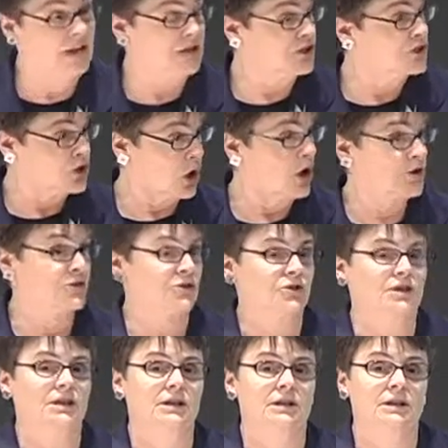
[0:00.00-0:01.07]
as Chaucer
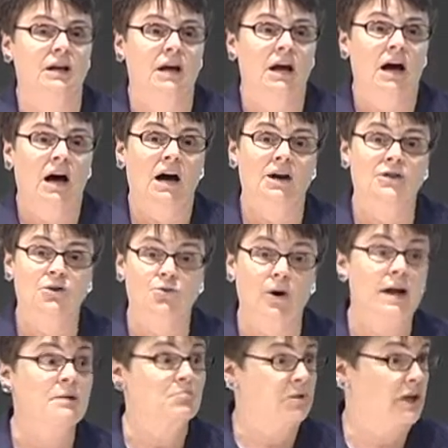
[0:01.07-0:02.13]
did, uh, the
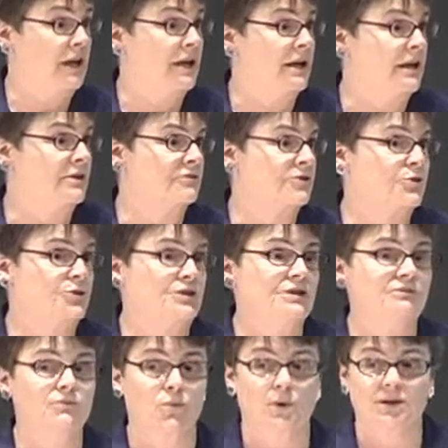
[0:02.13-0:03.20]
Great Plague of
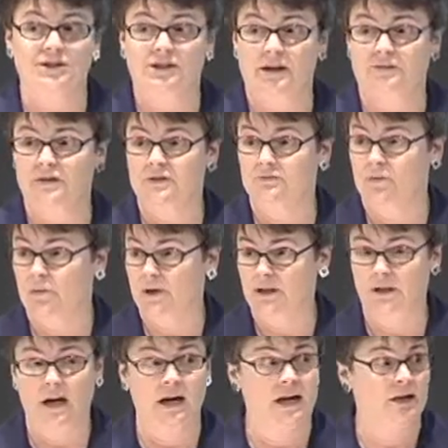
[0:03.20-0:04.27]
1347 to
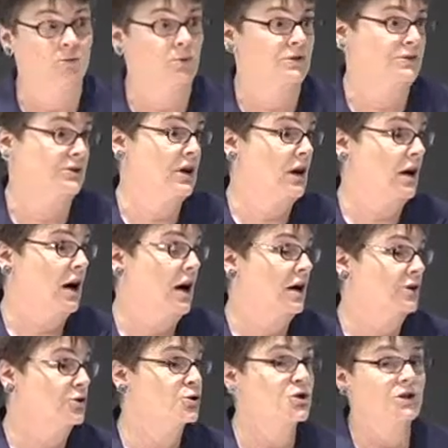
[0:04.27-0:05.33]
49, what's uh,
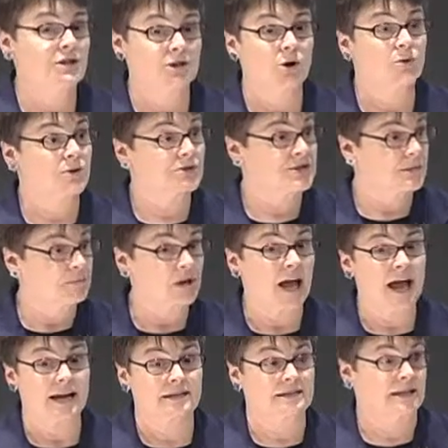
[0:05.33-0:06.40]
usually known as the
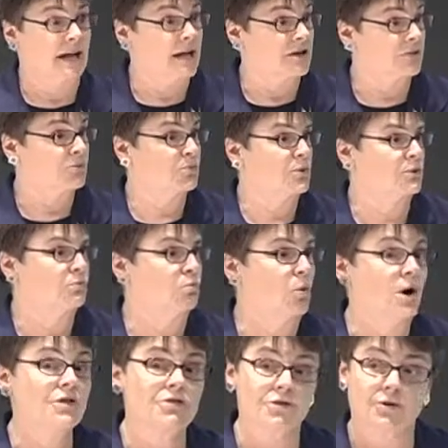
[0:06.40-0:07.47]
Black Death, when
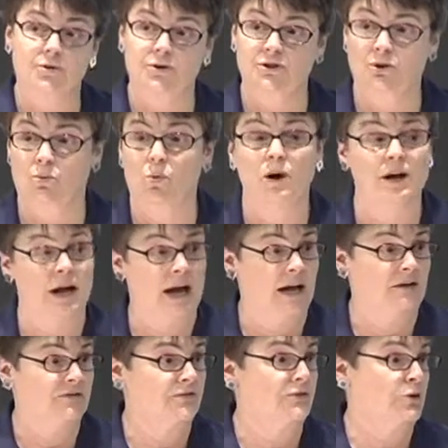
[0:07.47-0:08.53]
one third to one
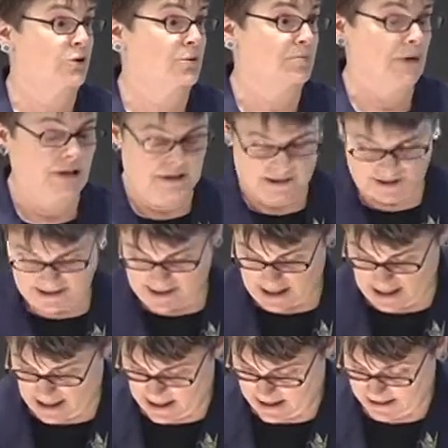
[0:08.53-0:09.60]
half of Europeans
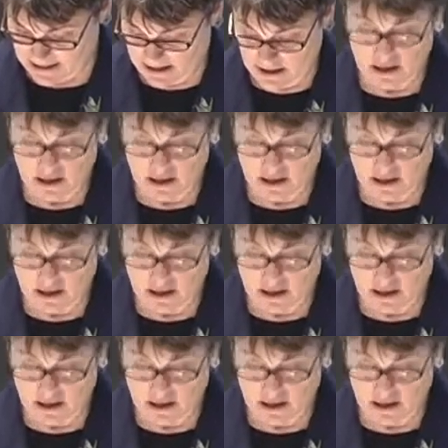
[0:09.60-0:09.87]
died.